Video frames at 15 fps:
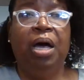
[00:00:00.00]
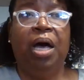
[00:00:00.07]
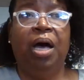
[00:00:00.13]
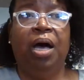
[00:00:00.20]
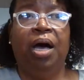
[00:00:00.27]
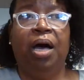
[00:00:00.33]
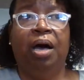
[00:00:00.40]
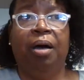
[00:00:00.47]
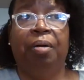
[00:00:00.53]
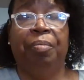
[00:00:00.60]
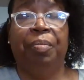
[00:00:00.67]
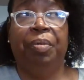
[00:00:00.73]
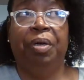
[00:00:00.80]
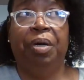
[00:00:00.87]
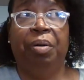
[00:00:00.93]

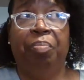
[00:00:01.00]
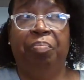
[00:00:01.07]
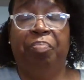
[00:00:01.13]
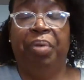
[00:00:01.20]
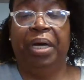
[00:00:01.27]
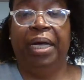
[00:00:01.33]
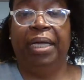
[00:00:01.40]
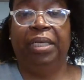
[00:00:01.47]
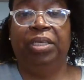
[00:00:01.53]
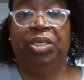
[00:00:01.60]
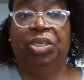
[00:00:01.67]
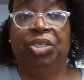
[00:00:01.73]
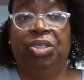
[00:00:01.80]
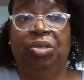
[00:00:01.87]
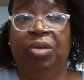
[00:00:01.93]
Um, but
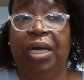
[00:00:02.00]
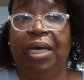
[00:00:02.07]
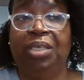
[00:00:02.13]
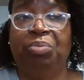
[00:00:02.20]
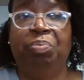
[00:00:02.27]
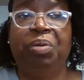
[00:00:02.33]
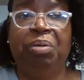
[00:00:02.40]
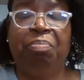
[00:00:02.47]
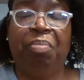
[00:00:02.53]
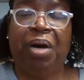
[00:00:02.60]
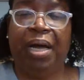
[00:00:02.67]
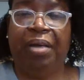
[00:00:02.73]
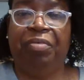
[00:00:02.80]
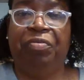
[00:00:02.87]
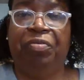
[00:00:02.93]
you guys be
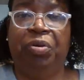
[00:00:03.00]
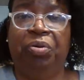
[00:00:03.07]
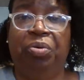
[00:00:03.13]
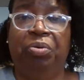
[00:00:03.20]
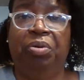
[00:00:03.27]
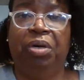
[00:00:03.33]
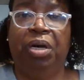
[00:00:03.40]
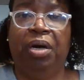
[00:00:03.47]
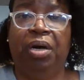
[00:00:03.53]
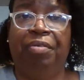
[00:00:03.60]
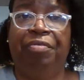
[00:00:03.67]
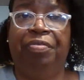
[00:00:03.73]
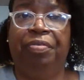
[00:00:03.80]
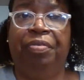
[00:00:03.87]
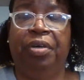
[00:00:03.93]
mindful
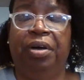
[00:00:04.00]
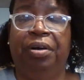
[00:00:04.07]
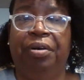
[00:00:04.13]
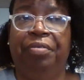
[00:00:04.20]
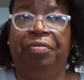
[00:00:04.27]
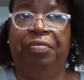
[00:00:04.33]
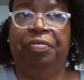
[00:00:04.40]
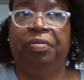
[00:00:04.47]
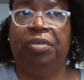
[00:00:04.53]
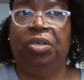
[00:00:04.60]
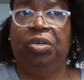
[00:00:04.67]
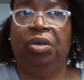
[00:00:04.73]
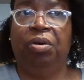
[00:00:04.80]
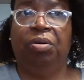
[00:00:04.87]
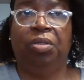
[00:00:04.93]
of of
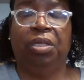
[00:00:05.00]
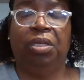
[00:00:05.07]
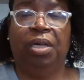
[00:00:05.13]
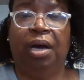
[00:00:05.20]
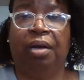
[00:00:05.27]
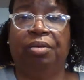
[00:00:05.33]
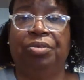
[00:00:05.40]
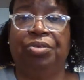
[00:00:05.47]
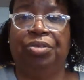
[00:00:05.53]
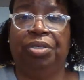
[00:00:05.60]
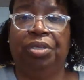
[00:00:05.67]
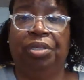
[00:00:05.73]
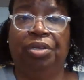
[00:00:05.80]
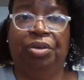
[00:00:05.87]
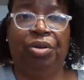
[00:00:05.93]
you know the doctors
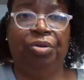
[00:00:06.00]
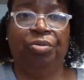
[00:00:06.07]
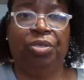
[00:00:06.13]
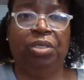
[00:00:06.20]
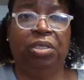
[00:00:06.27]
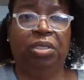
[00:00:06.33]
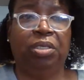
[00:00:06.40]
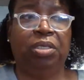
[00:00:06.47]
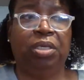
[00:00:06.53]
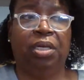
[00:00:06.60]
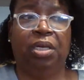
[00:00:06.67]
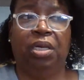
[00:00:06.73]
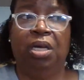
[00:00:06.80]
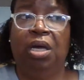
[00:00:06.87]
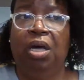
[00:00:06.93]
and the nurses
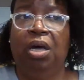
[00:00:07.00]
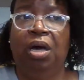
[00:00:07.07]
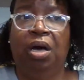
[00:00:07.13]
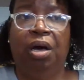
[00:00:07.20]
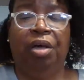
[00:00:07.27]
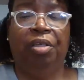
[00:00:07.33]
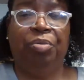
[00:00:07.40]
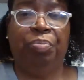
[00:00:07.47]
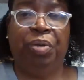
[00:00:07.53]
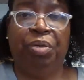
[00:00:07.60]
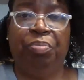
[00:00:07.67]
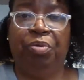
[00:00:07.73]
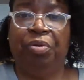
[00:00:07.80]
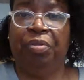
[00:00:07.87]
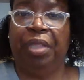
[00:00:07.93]
and other
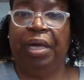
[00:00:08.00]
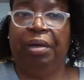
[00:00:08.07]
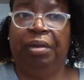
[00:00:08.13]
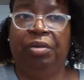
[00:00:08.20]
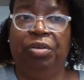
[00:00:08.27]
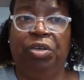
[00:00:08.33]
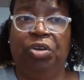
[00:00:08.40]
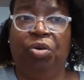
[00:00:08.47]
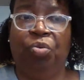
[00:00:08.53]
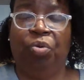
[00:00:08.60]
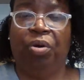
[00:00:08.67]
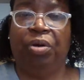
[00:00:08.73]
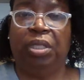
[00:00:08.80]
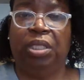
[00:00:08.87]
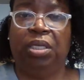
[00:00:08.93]
people that you know
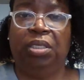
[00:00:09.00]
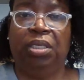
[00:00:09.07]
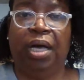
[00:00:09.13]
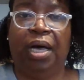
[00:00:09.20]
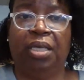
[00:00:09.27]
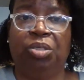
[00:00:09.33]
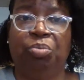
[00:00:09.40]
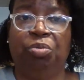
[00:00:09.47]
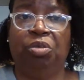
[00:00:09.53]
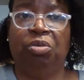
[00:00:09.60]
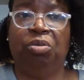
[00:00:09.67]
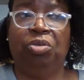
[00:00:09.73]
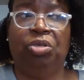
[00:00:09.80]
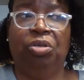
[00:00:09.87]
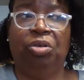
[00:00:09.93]
work at these
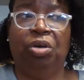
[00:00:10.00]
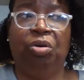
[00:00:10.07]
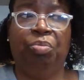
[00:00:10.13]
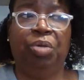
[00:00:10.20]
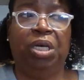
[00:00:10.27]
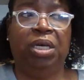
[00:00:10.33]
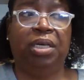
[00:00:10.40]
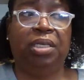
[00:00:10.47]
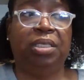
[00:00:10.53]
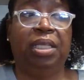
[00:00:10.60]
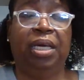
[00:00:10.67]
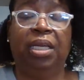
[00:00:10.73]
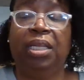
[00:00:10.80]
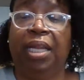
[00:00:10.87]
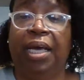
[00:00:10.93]
hospitals you know because
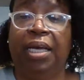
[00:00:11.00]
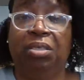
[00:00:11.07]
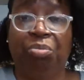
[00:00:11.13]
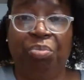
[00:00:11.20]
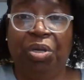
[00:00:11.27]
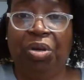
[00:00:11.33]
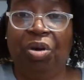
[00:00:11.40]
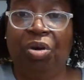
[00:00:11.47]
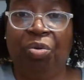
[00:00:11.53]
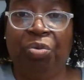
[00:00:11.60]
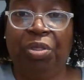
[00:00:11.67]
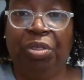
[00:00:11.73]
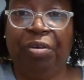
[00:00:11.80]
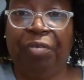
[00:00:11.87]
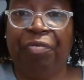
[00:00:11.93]
they'd like to be home
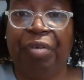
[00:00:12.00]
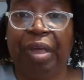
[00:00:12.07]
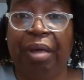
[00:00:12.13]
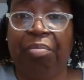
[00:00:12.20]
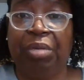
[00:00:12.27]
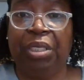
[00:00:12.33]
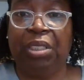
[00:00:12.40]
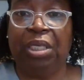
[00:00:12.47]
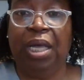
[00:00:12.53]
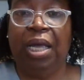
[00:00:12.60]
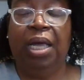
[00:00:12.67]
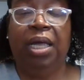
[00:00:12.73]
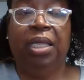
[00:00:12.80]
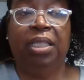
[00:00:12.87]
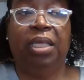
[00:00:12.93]
with their families
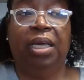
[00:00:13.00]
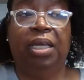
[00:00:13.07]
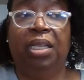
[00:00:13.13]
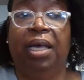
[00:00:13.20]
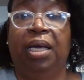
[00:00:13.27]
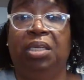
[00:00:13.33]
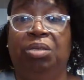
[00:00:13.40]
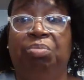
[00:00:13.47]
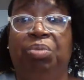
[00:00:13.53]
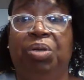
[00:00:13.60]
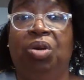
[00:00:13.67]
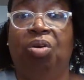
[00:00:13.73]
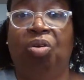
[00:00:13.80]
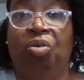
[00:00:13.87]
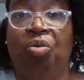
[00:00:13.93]
they'd like to be
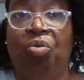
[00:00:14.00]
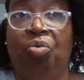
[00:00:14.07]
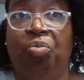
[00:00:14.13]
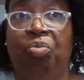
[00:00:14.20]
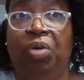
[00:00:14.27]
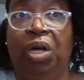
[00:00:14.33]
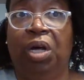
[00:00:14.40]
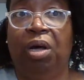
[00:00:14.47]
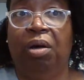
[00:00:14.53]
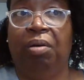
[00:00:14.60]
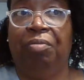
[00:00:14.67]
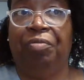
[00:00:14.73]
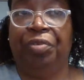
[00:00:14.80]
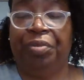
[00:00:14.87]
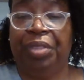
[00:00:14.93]
home
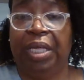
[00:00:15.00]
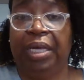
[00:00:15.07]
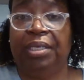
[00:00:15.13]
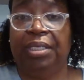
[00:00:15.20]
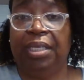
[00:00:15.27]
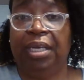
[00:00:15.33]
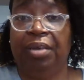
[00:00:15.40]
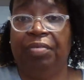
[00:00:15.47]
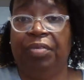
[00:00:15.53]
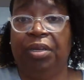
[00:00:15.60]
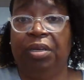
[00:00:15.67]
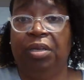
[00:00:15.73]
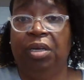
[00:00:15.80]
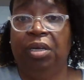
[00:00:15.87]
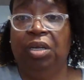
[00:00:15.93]
um, for
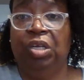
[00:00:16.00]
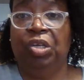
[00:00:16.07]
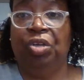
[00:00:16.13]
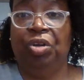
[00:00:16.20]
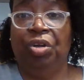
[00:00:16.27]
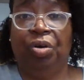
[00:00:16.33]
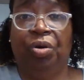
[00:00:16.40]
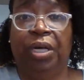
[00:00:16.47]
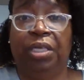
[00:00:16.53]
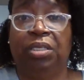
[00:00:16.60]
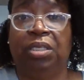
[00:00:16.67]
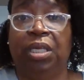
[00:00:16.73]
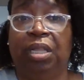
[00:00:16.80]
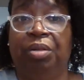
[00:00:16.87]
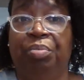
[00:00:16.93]
thanksgiving you know, and
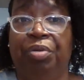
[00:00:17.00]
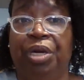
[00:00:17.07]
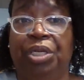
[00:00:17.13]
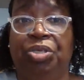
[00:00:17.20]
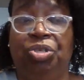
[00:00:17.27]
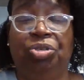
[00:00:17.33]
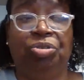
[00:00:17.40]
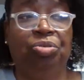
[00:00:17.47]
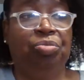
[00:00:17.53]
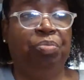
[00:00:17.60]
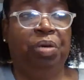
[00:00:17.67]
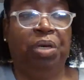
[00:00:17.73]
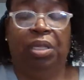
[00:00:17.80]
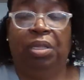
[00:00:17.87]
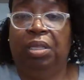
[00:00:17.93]
celebrate too,
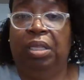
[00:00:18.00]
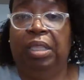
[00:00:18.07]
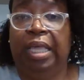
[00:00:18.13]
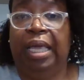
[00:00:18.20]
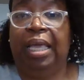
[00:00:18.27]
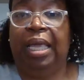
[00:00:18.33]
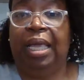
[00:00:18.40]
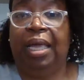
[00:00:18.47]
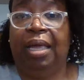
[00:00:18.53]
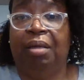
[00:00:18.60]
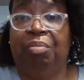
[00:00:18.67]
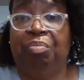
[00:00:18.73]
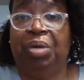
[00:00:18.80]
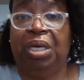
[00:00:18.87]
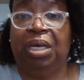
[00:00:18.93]
but they
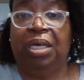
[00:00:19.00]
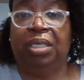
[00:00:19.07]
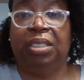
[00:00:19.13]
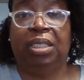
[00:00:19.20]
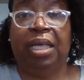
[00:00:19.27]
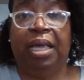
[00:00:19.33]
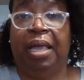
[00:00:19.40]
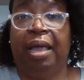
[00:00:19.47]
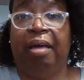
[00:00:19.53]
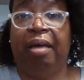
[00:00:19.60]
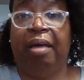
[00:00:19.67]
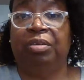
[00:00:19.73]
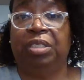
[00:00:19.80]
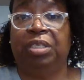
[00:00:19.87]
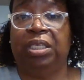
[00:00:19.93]
can't because they
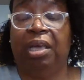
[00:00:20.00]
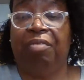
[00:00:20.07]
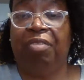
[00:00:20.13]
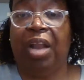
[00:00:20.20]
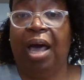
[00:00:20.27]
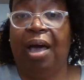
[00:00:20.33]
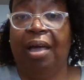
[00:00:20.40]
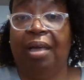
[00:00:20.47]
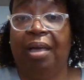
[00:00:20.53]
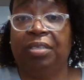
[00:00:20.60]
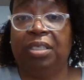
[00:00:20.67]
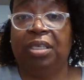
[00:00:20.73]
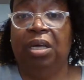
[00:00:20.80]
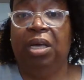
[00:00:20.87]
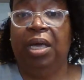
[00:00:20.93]
have to save
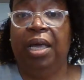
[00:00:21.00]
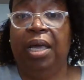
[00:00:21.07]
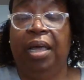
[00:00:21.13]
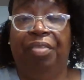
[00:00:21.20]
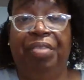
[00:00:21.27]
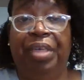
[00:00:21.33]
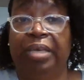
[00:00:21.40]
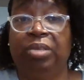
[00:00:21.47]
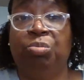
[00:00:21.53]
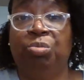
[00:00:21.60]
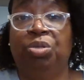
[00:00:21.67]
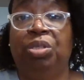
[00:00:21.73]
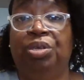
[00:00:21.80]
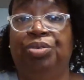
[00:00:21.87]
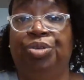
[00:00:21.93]
lives. And that's
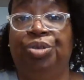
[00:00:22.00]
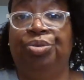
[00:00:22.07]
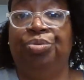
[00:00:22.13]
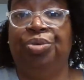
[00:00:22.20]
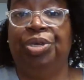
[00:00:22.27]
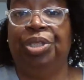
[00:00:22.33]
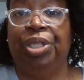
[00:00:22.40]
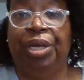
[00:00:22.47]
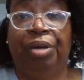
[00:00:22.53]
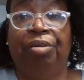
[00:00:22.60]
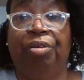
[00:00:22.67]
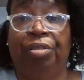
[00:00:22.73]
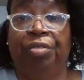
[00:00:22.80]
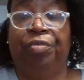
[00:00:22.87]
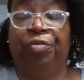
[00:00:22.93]
what they're doing. They're
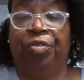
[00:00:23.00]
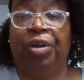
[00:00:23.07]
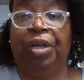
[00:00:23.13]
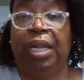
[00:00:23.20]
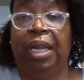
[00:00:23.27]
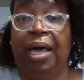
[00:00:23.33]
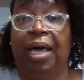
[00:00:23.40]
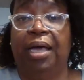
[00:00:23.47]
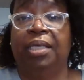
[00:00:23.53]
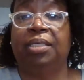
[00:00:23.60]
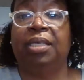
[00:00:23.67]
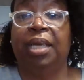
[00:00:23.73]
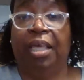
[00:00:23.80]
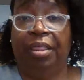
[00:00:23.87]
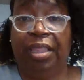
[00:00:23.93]
on the front lines
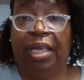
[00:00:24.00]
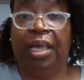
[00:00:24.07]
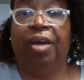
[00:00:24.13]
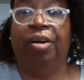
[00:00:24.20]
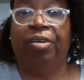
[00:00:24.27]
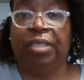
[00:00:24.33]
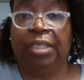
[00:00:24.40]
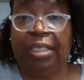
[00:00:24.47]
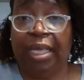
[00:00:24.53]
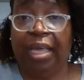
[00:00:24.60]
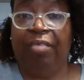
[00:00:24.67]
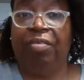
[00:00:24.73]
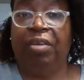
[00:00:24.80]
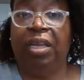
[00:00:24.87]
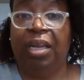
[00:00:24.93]
and they are
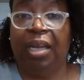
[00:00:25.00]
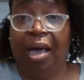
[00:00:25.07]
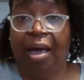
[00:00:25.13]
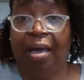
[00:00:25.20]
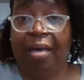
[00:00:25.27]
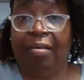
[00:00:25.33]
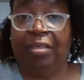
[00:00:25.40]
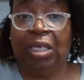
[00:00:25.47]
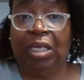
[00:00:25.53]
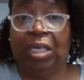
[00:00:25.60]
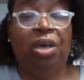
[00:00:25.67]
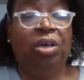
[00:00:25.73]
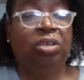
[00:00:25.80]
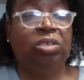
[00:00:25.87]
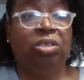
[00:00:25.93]
saving lives.
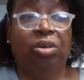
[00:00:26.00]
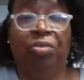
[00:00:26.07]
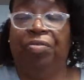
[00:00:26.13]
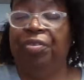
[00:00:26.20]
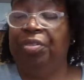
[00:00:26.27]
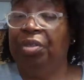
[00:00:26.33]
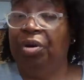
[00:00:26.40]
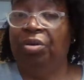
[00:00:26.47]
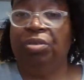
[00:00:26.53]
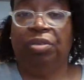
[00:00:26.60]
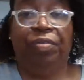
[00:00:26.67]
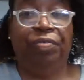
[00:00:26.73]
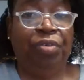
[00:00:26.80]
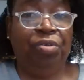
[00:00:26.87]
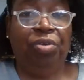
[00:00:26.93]
So, for those
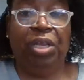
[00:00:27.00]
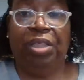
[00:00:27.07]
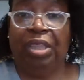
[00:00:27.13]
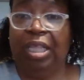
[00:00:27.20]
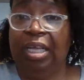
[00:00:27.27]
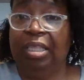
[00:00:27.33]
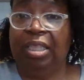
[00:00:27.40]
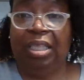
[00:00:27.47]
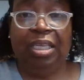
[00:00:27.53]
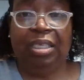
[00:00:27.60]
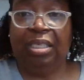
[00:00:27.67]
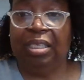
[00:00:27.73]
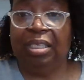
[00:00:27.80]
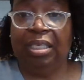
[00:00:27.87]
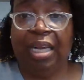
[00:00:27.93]
of you that think
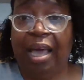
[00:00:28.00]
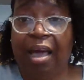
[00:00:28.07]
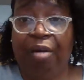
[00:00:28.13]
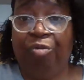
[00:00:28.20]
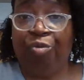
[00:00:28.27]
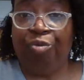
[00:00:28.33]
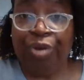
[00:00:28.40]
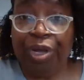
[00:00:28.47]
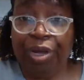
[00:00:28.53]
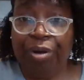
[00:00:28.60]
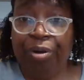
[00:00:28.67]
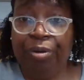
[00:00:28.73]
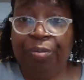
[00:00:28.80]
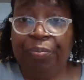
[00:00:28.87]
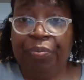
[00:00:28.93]
this is not
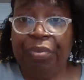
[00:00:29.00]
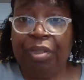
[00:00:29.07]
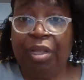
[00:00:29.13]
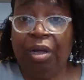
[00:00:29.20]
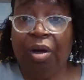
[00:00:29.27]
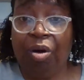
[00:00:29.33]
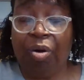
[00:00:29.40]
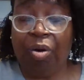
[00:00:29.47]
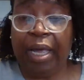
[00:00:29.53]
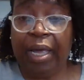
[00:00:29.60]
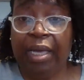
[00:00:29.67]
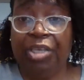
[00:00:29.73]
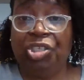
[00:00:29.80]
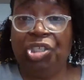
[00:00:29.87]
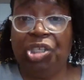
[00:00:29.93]
real,
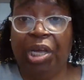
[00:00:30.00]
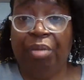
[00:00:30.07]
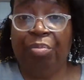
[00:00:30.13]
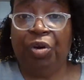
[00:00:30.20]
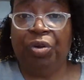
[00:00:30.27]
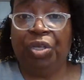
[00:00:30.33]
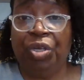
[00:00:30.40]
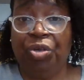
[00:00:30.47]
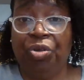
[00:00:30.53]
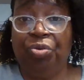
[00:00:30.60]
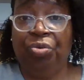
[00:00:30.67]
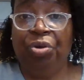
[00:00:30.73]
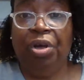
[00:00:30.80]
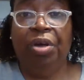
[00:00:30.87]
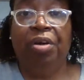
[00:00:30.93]
okay, shame on
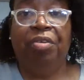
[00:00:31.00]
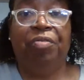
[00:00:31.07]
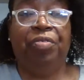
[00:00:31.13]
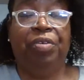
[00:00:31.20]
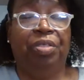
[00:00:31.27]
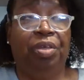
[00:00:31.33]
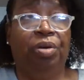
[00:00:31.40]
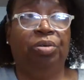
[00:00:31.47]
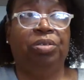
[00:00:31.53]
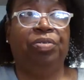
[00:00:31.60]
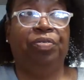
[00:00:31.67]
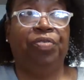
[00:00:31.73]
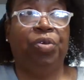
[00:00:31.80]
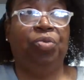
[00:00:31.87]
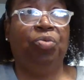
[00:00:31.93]
you. For those
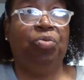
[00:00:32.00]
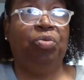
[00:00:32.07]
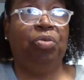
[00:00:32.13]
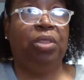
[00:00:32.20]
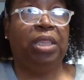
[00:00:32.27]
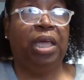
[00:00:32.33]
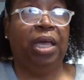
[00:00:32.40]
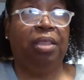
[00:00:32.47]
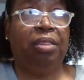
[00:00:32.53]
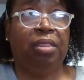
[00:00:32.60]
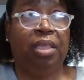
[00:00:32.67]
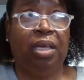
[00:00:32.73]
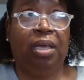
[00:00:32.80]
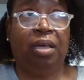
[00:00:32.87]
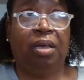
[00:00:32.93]
of you that
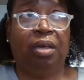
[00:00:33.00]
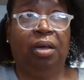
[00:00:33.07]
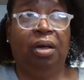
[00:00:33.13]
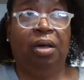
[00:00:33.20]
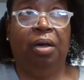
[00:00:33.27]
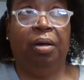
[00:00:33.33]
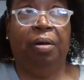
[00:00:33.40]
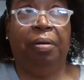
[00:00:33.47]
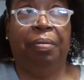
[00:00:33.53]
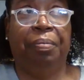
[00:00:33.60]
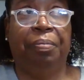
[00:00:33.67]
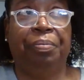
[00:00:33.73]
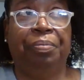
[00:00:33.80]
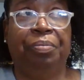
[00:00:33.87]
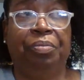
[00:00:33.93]
think,
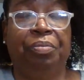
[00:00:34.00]
um,